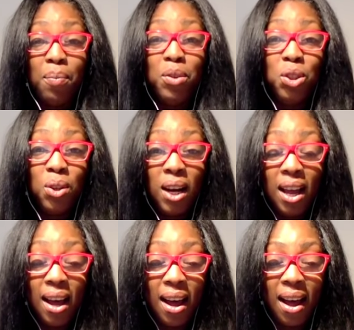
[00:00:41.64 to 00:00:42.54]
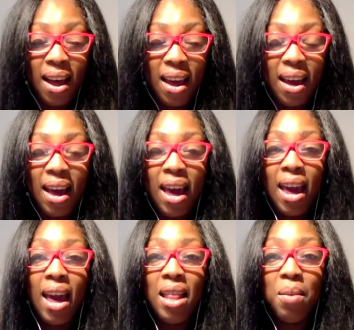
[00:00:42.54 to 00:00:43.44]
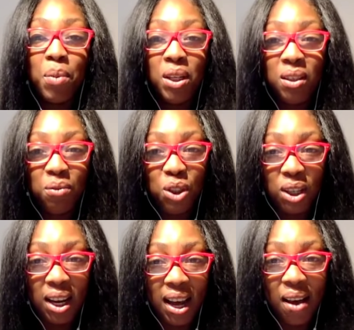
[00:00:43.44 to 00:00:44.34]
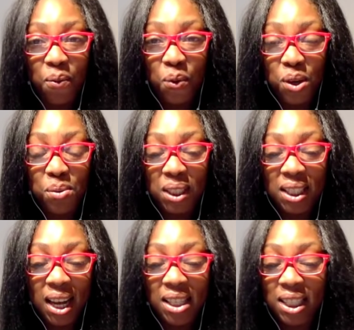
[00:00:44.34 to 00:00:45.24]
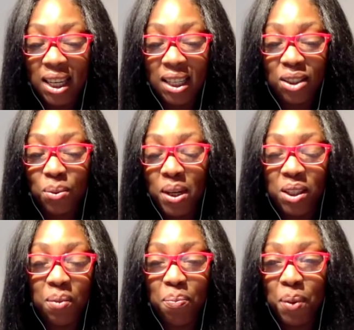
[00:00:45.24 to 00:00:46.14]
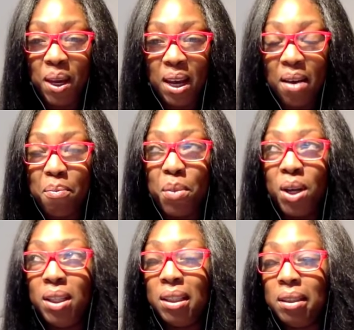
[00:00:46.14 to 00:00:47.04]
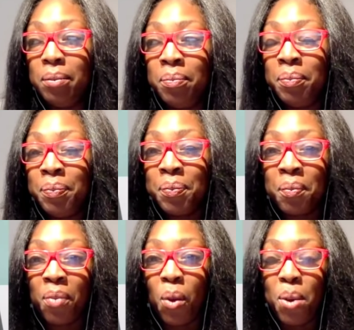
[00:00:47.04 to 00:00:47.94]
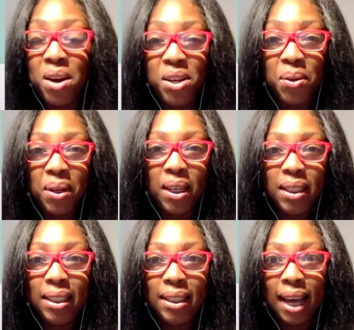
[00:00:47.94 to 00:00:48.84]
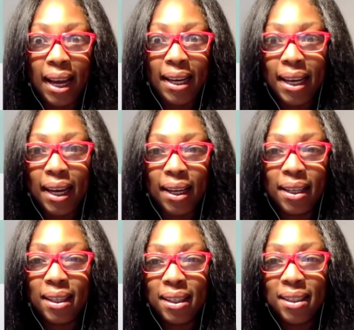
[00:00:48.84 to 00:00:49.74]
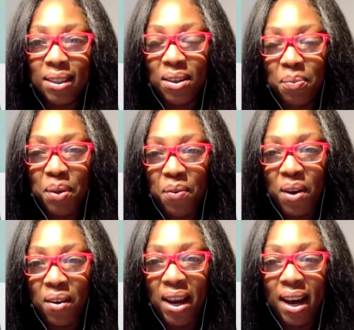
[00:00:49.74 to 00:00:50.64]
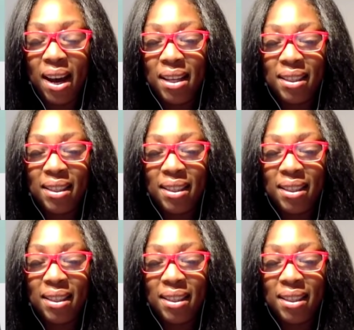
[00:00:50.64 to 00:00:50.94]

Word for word: July. And the month of July for you, Saggy, is going to be a month where your psychic is going to be very high.